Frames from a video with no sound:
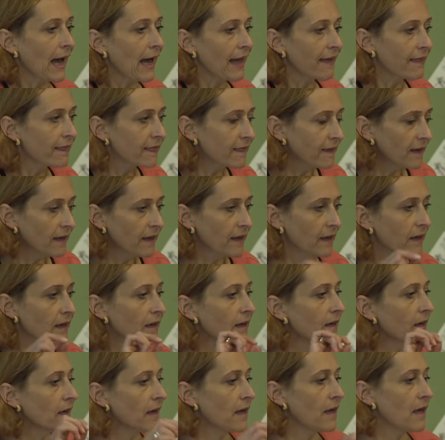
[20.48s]
I
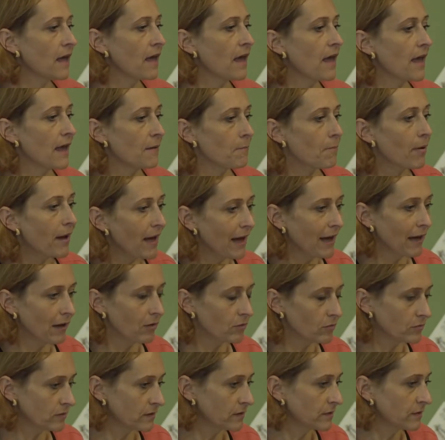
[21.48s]
think
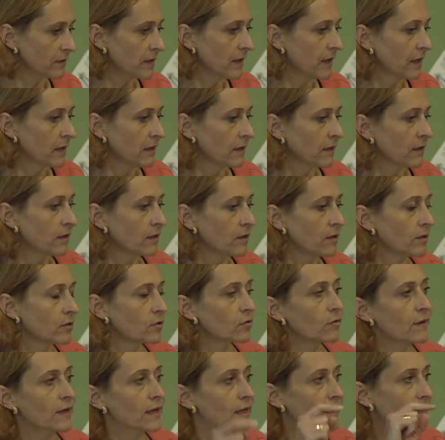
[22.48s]
about
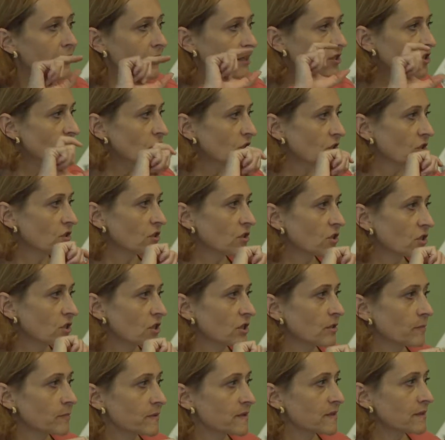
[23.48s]

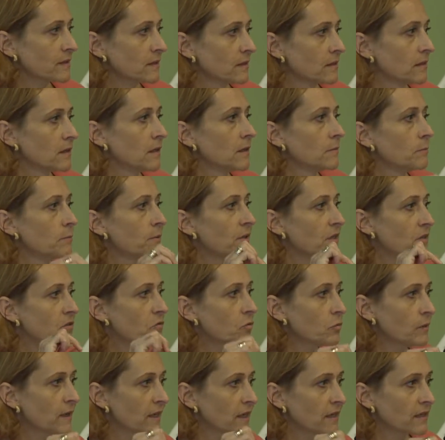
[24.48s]
relationships
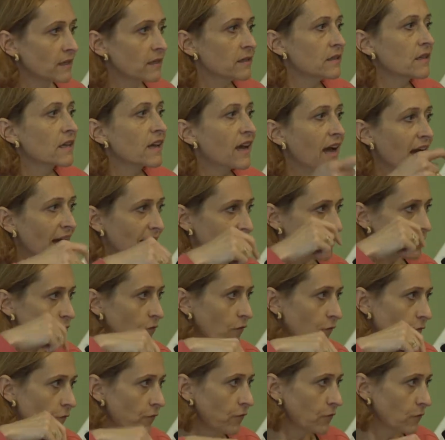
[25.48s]
between the kind
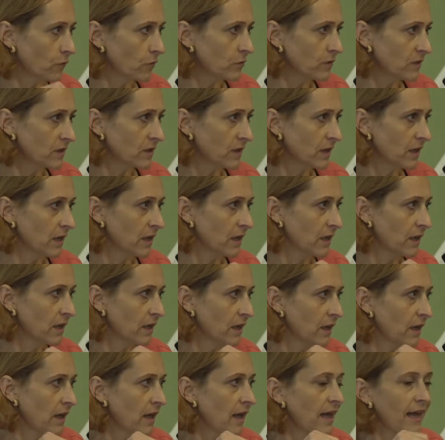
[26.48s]
of food
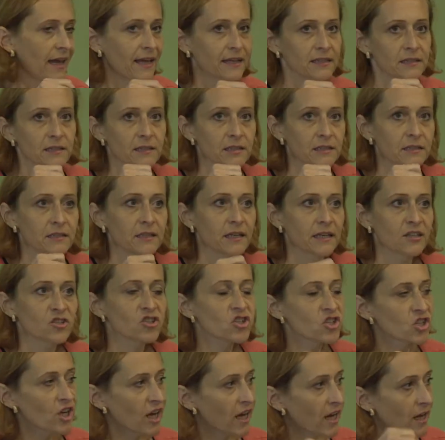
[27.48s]
and the
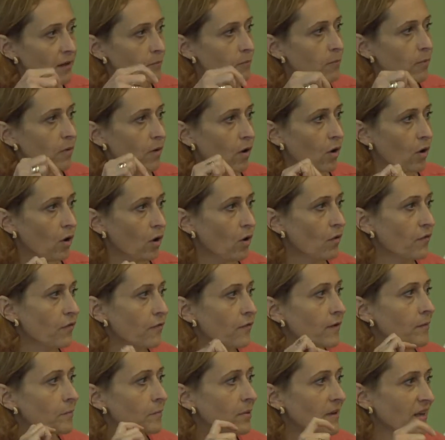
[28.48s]
shape of
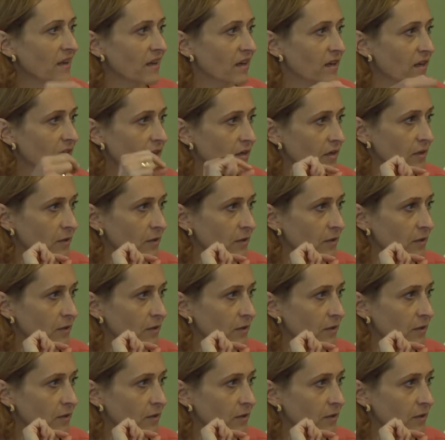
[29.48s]
beak.